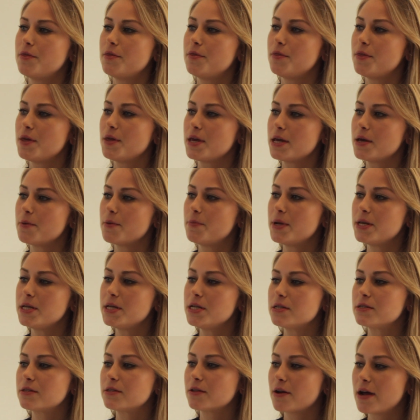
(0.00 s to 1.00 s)
The
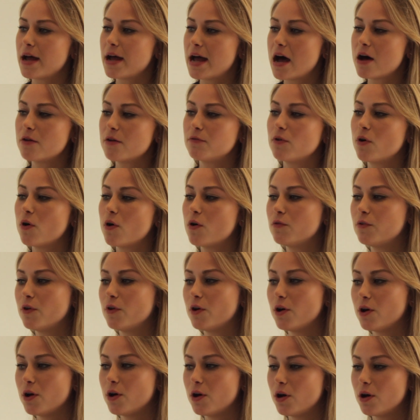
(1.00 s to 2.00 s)
opinions that I have of
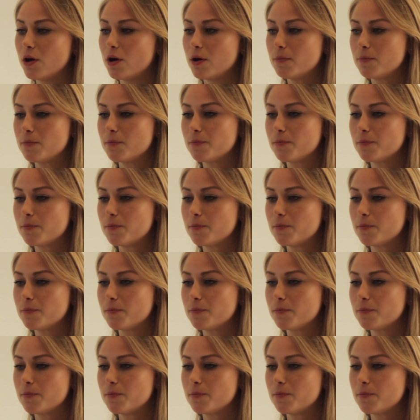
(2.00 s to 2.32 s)
her